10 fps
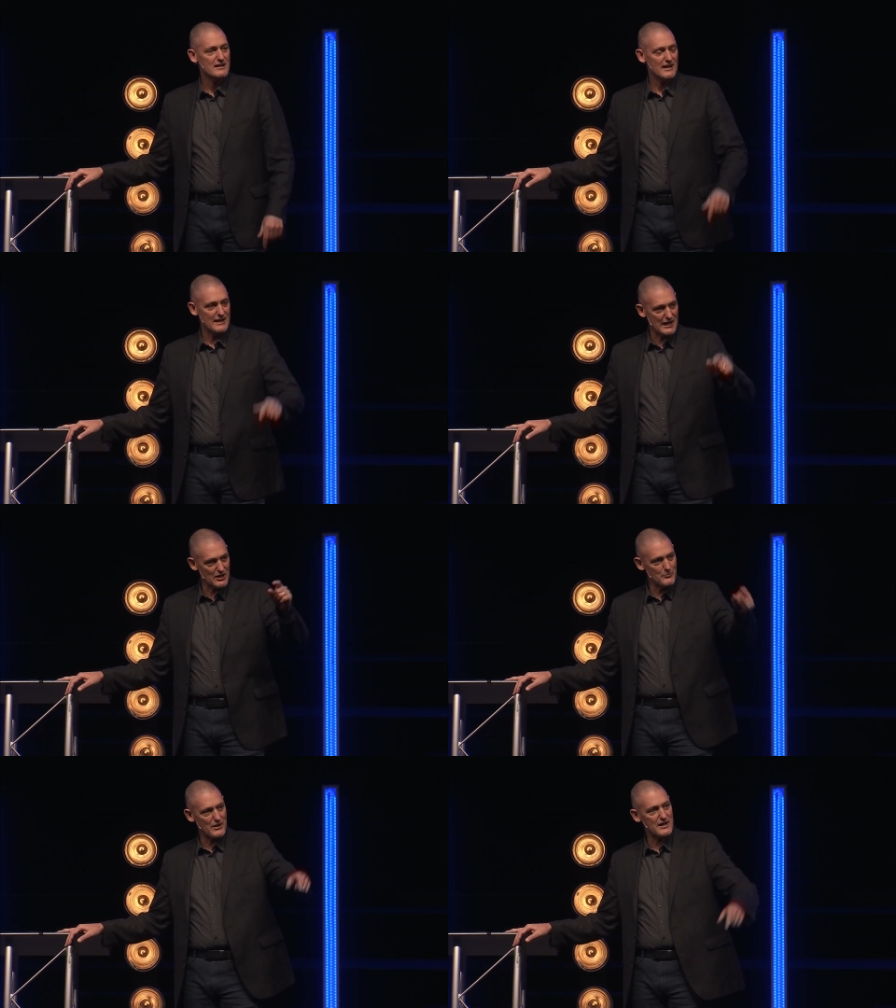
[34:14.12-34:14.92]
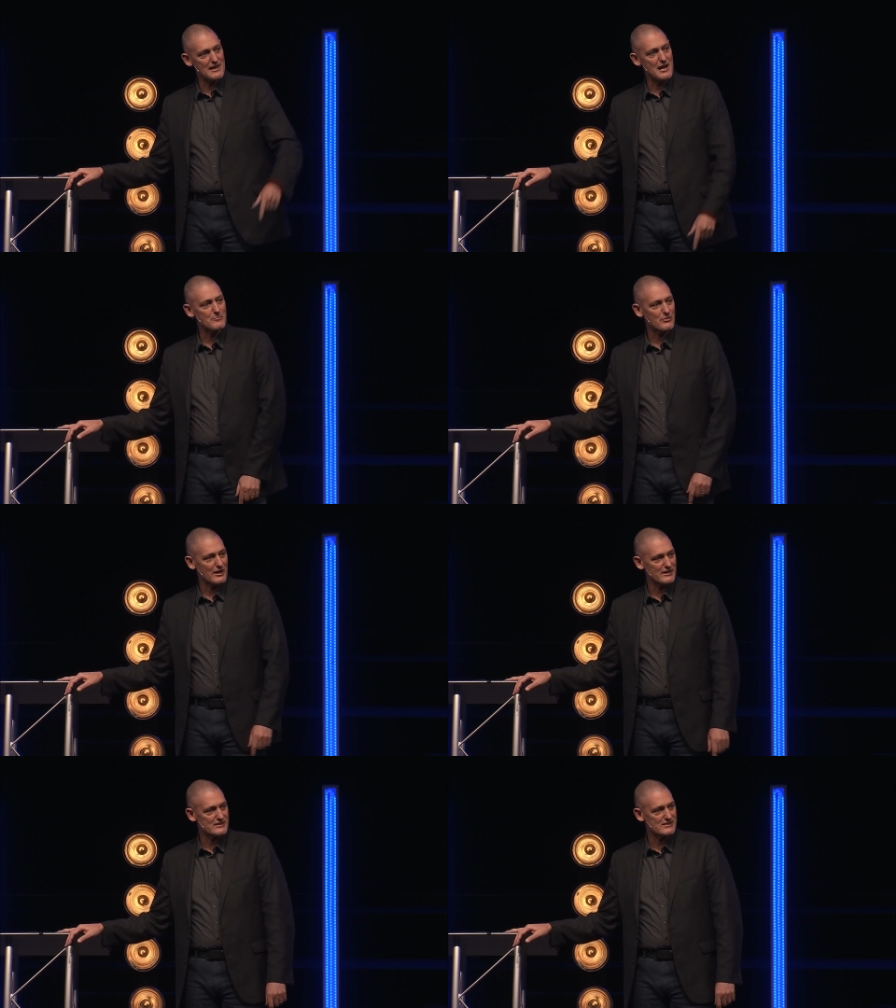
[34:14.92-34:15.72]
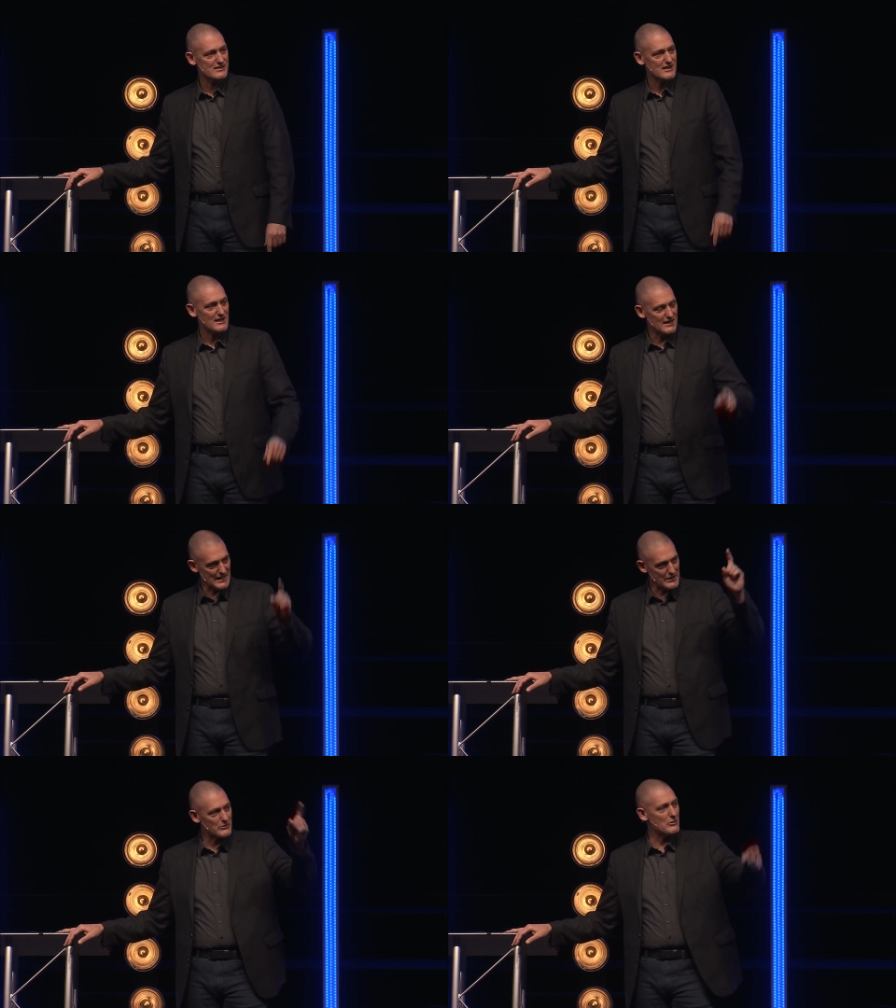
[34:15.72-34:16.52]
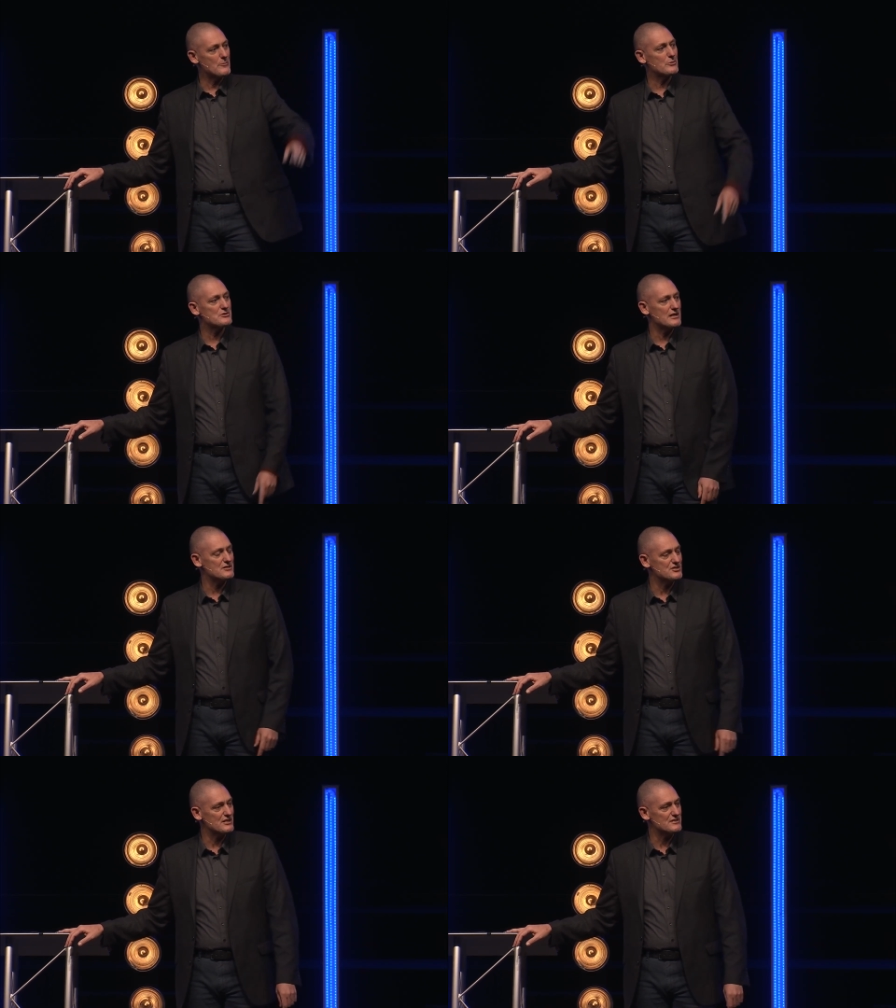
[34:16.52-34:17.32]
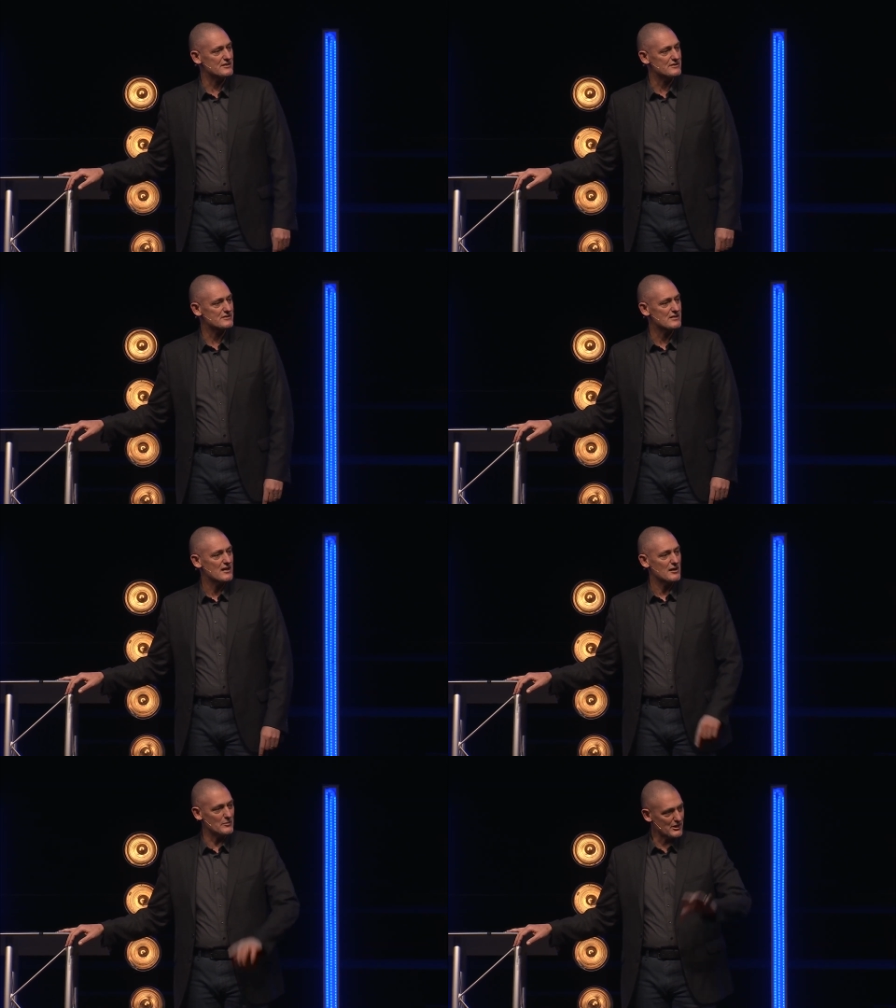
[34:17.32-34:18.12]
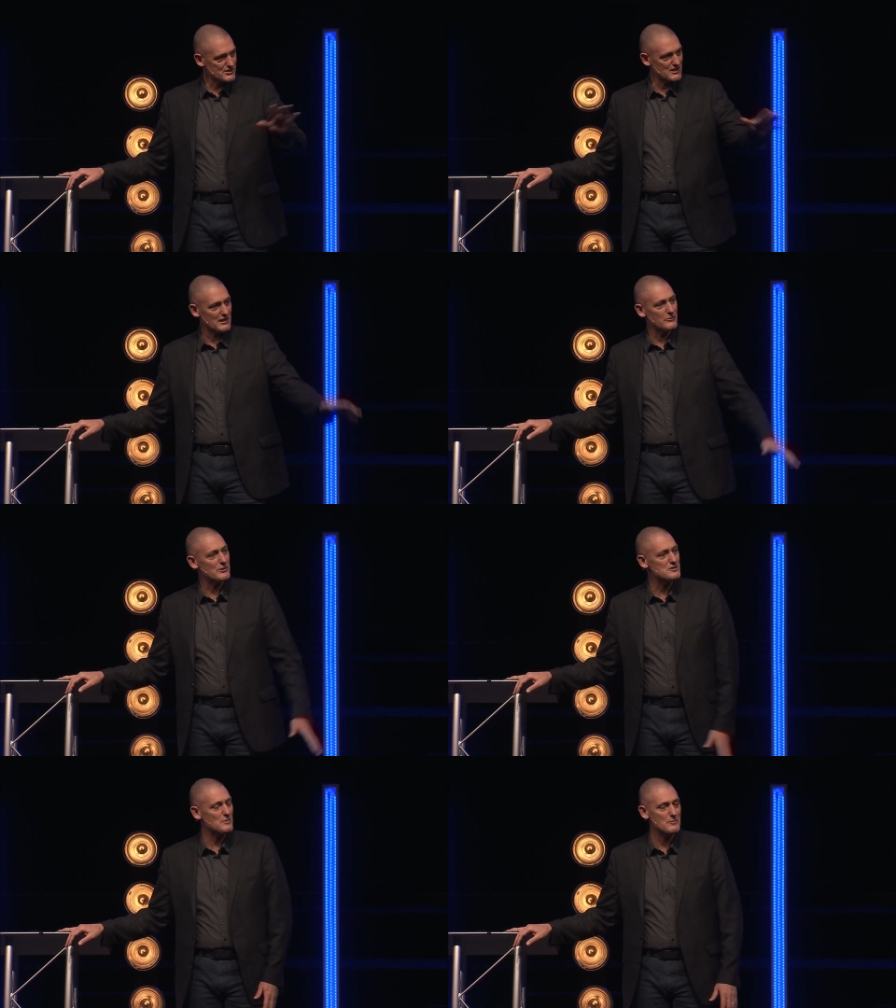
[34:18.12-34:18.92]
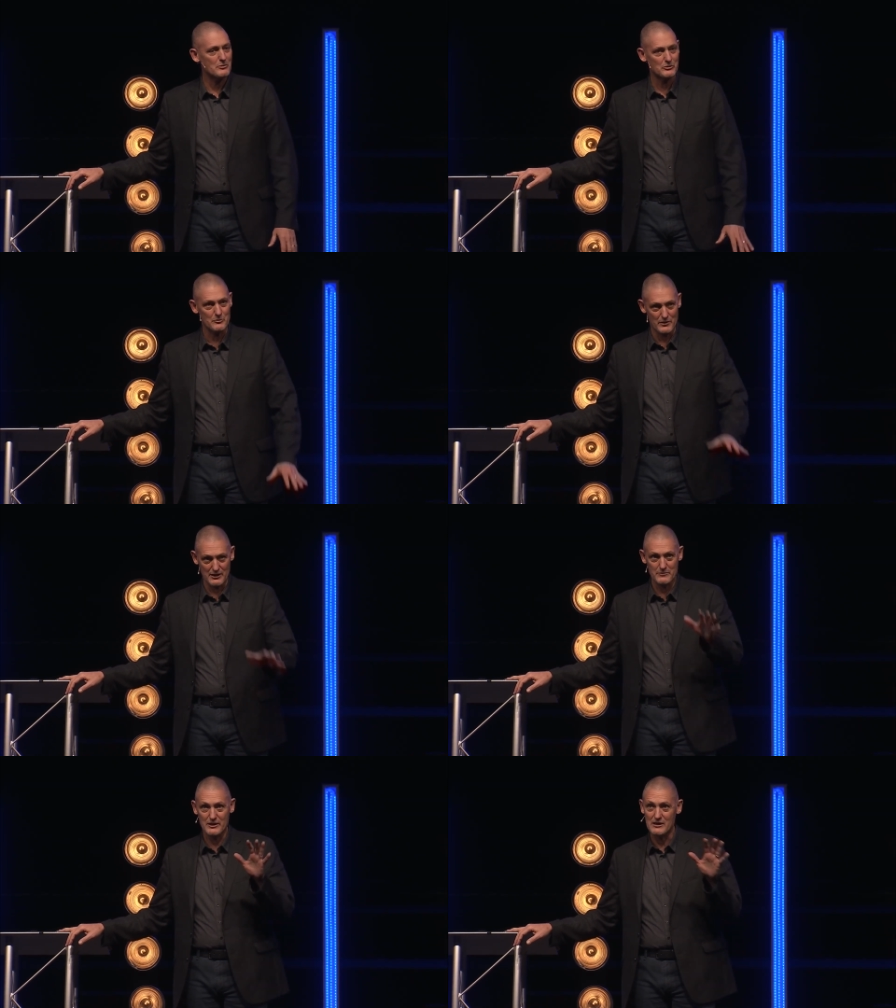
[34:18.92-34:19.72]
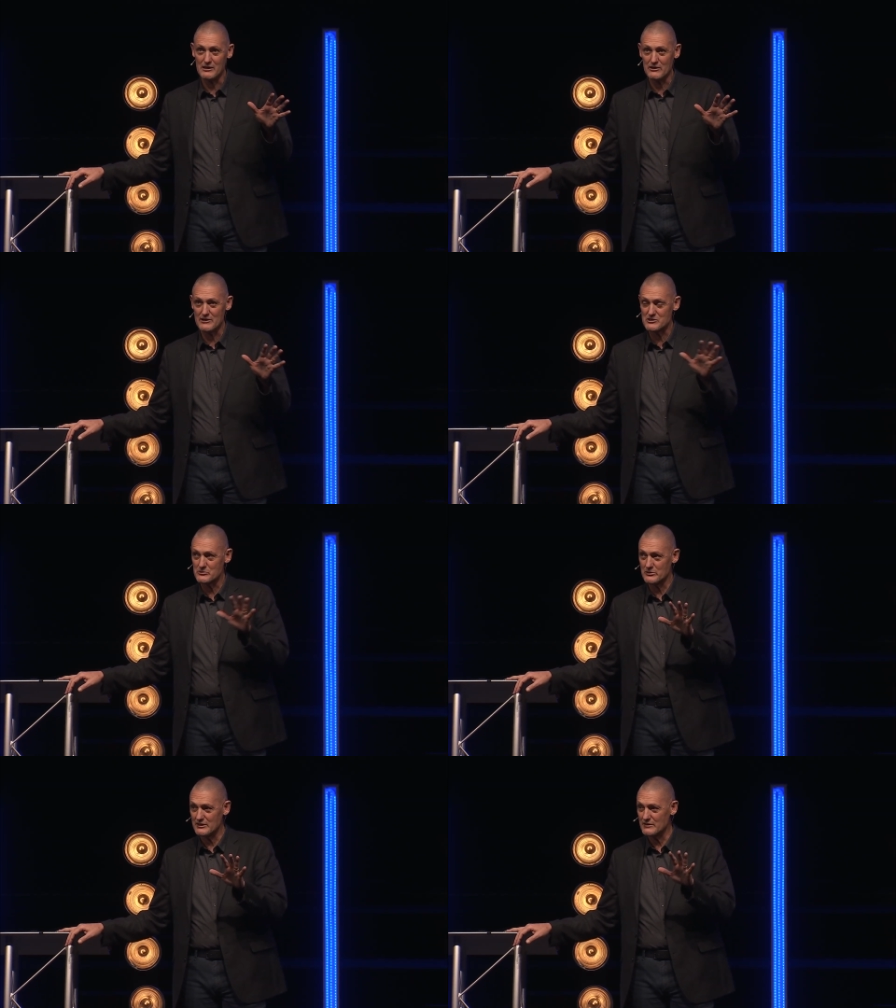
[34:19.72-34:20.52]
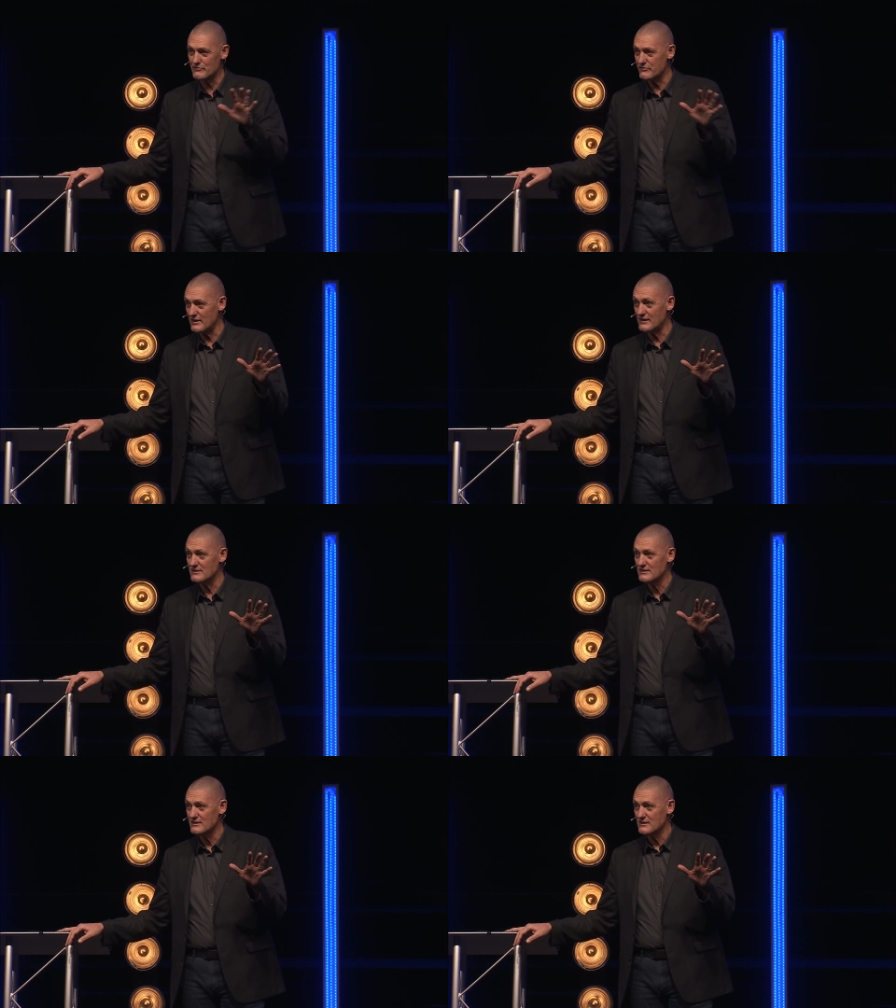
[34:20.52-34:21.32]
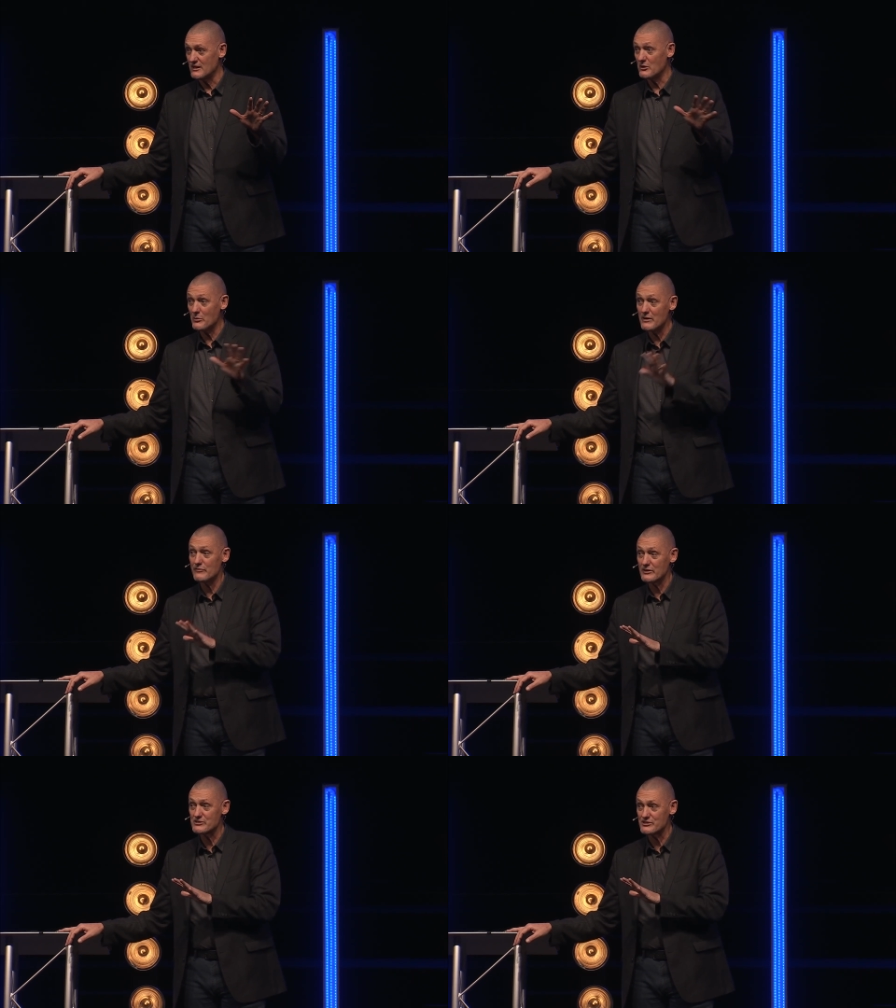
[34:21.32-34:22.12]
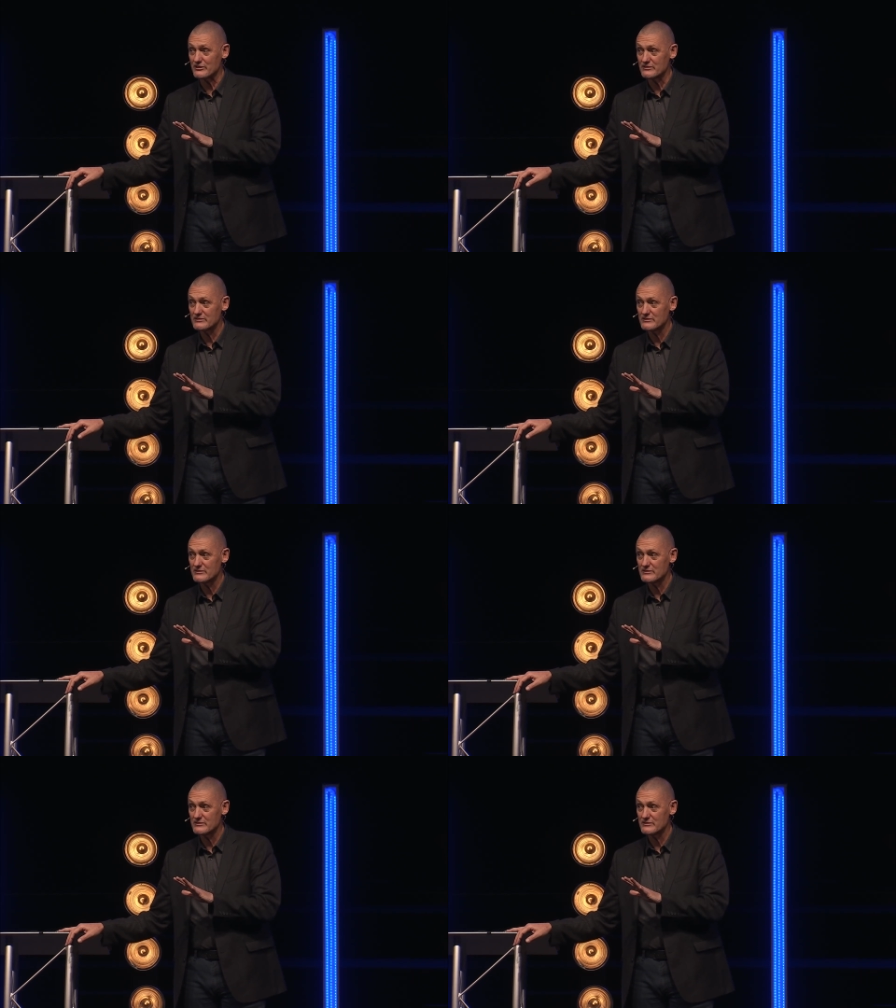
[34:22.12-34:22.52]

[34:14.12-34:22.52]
and I'll pay that price and I will represent Jesus amongst an unreached people group. Anybody here that's willing to fight an away fixture?